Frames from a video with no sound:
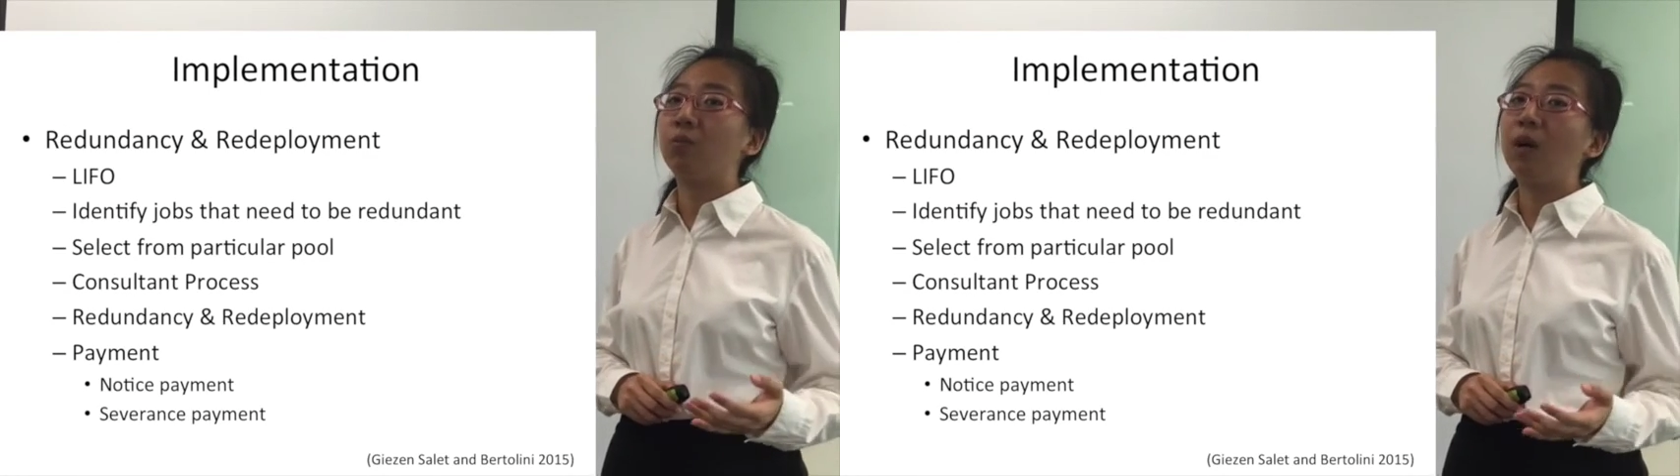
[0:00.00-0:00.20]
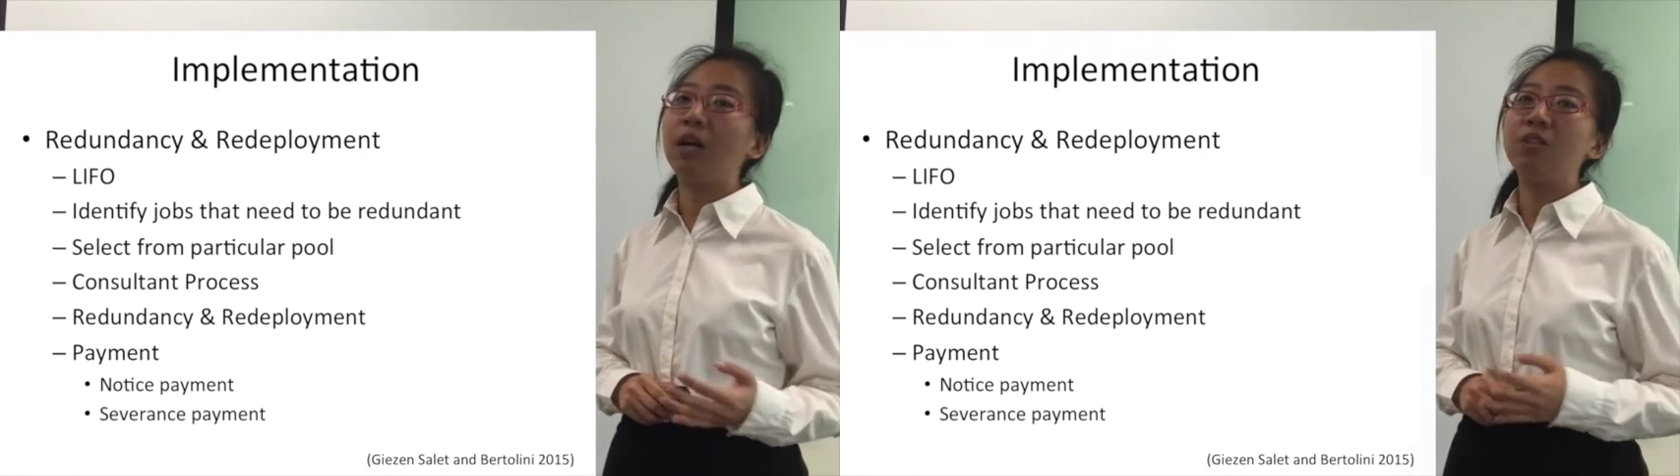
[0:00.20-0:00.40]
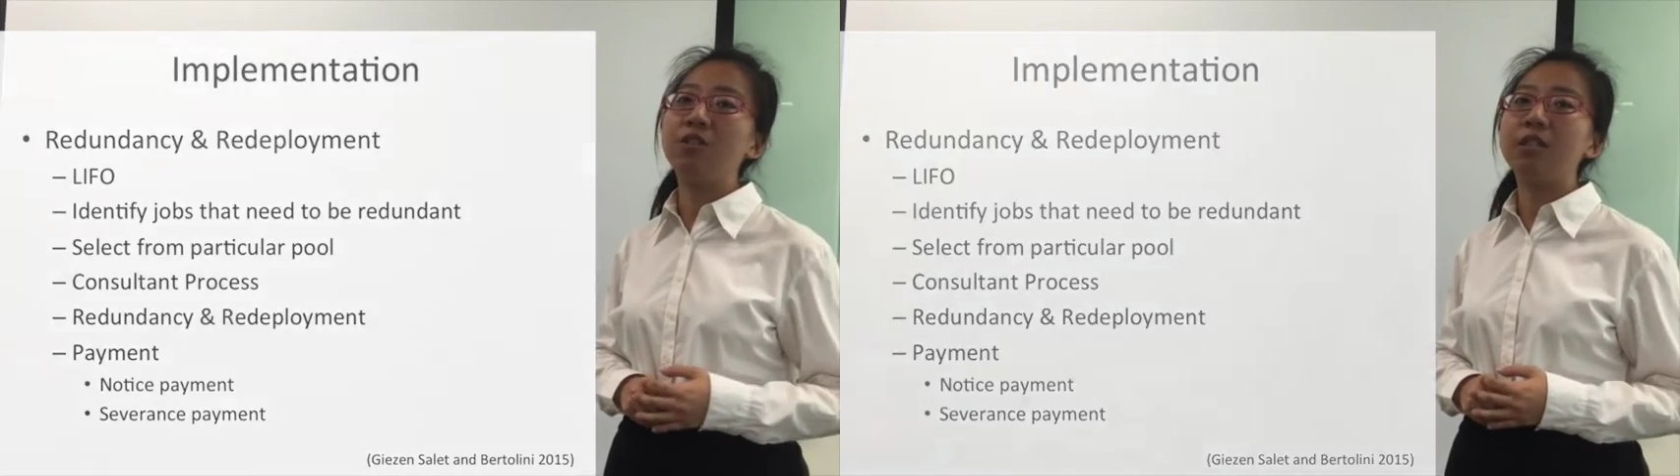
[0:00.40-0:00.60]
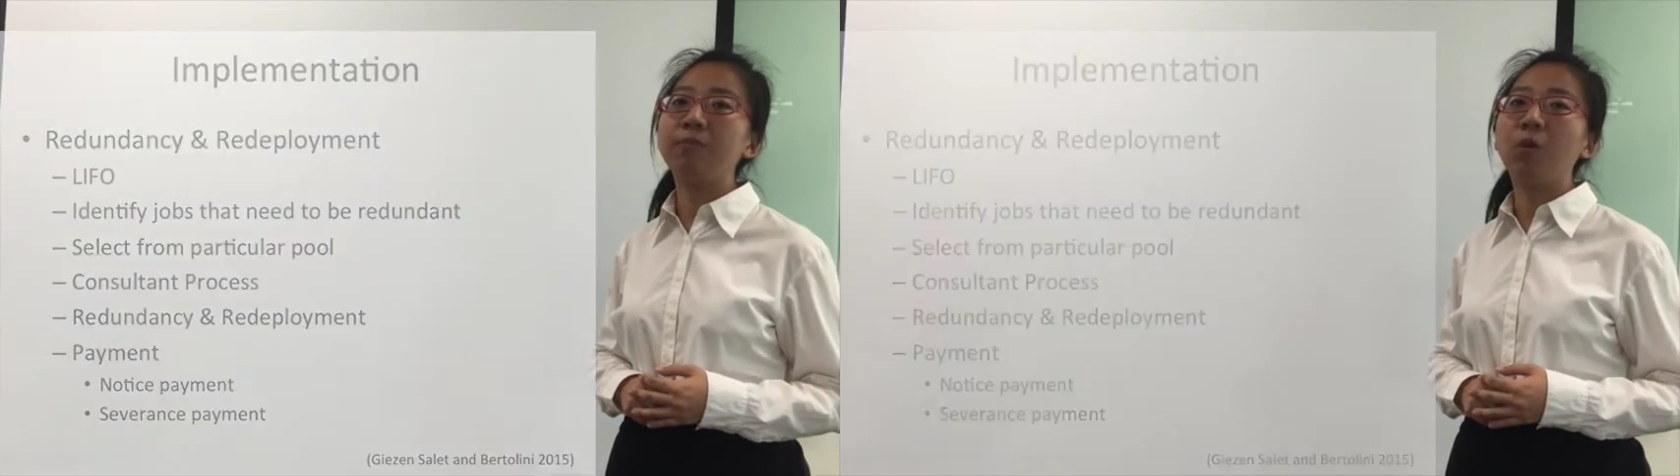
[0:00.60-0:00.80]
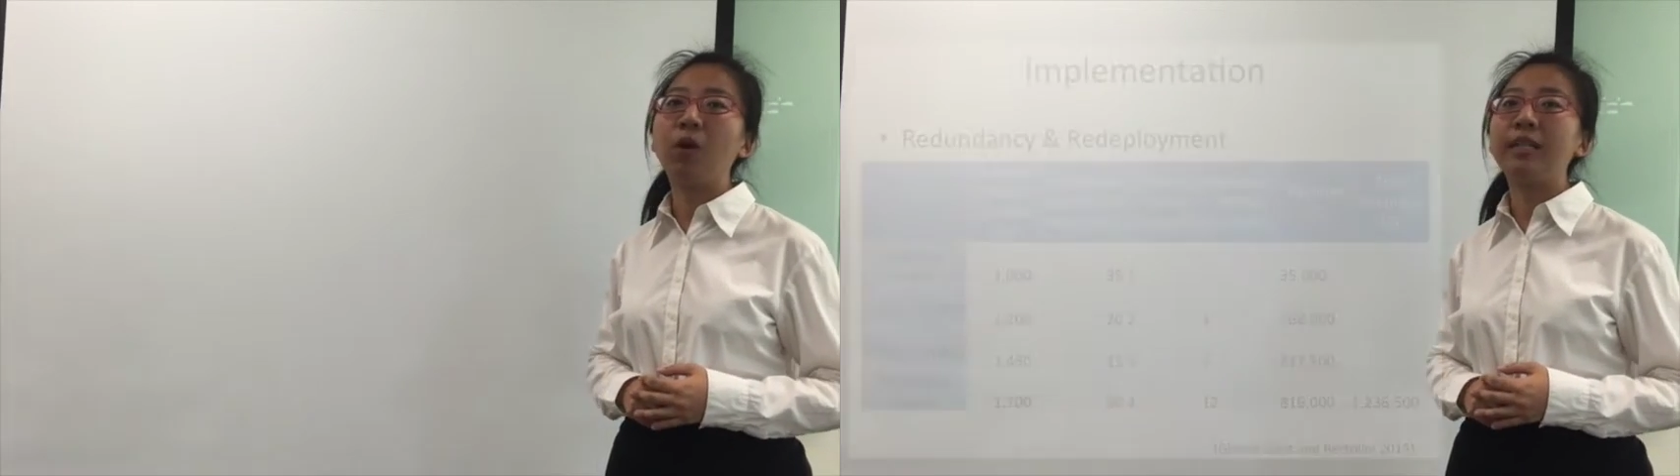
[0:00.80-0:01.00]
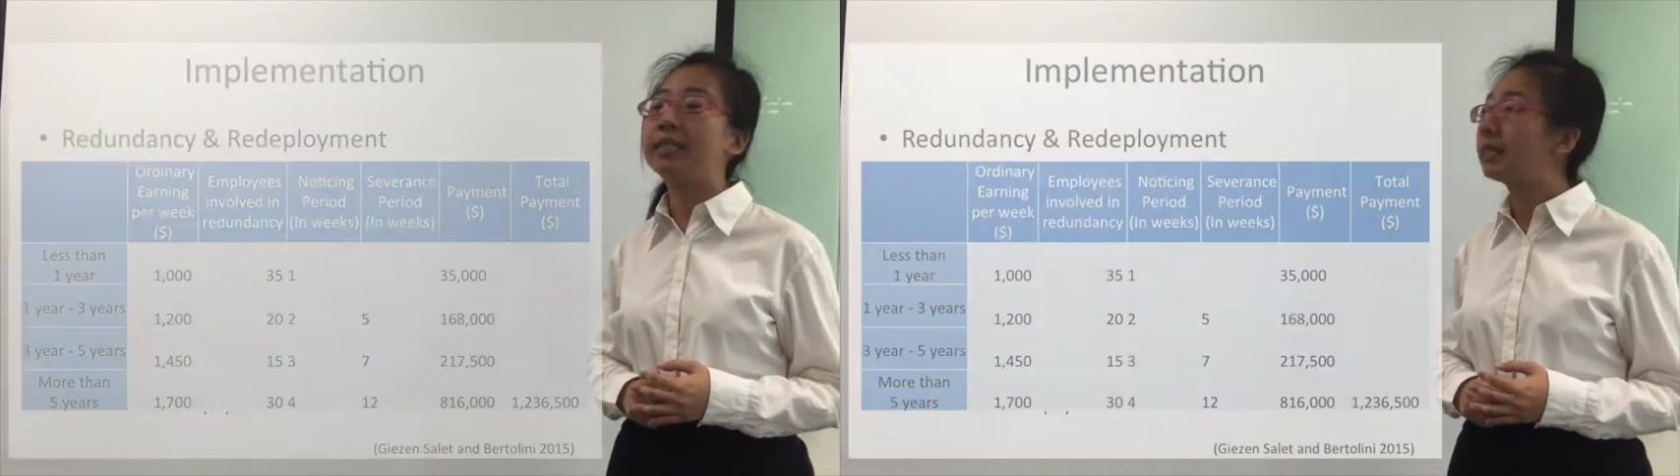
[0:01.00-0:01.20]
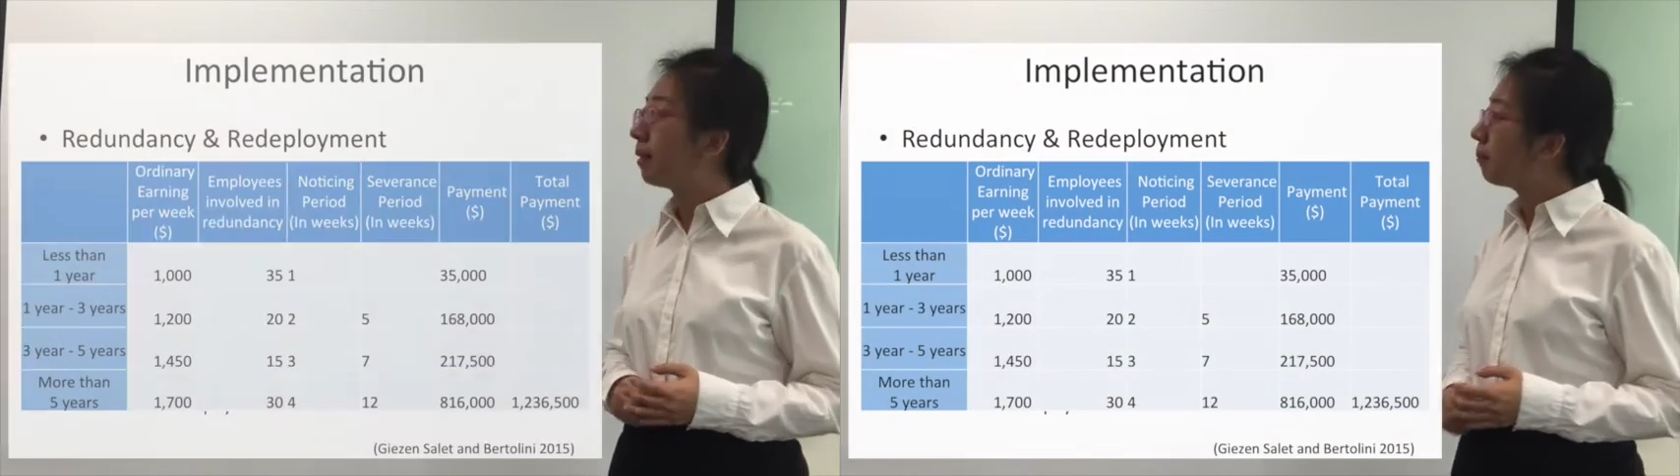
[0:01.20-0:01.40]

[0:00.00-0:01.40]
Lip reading: 100 employees.